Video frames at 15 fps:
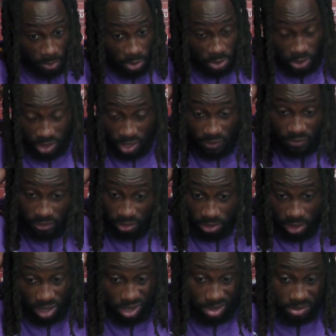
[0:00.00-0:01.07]
approach it.
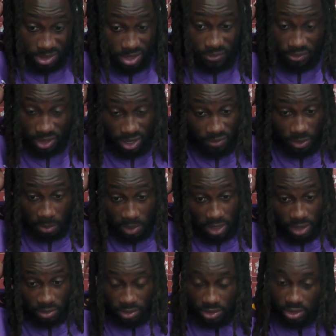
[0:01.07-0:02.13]
Every club is different, every
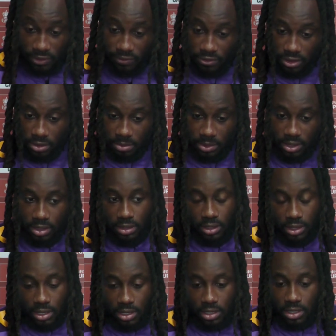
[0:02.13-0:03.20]
player is different, but
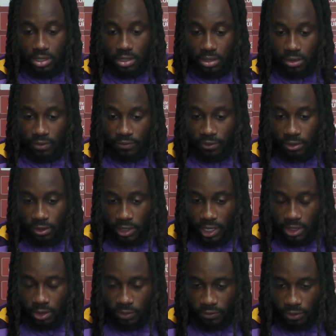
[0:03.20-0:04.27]
for I
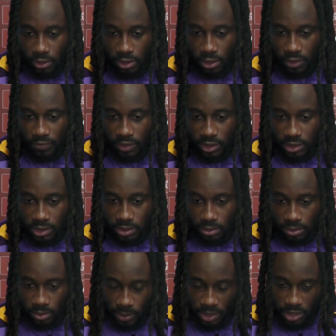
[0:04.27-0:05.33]
know for a lot of us,
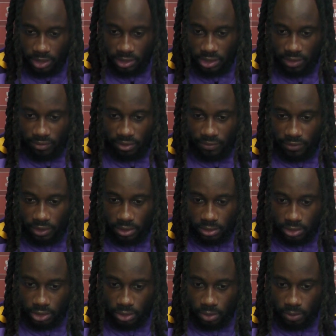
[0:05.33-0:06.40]
winning is
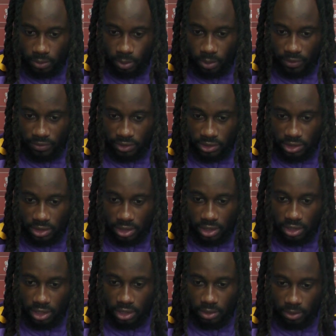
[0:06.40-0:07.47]
everything. So whether it's in the
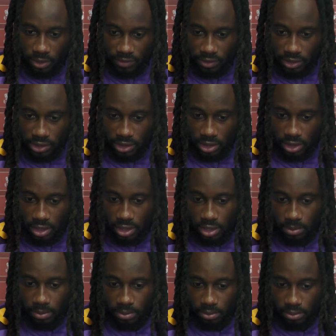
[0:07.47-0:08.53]
league, whether it's in the
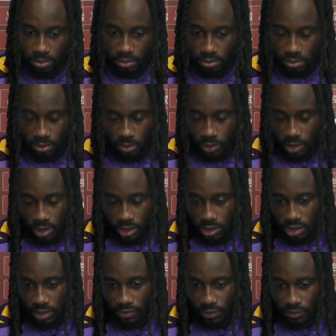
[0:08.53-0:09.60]
cup, winning
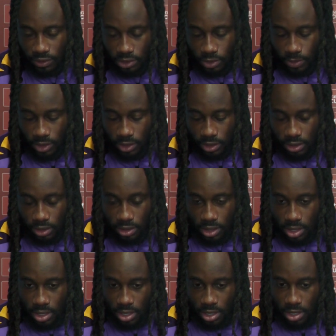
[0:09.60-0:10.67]
is everything. So we're gonna
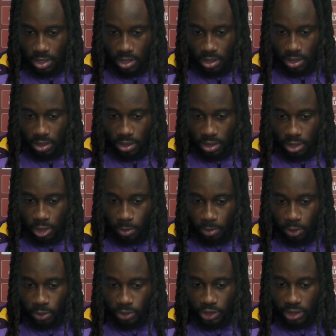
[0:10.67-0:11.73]

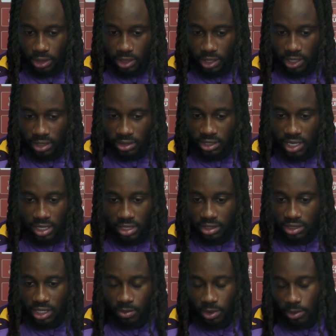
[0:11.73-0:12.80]
approach it exactly the
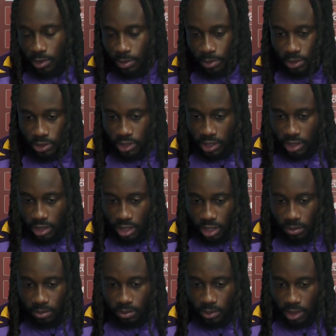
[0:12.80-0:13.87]
same way we'd approach any
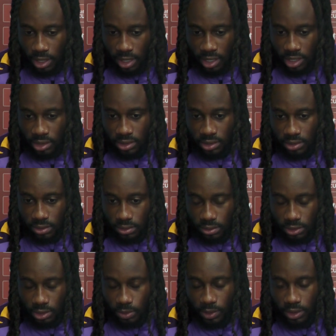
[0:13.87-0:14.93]
game, and that's
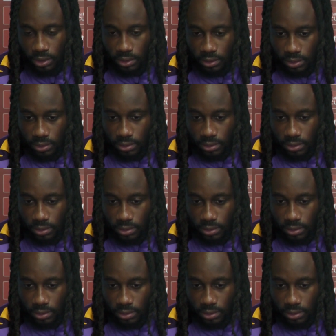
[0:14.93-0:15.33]
to win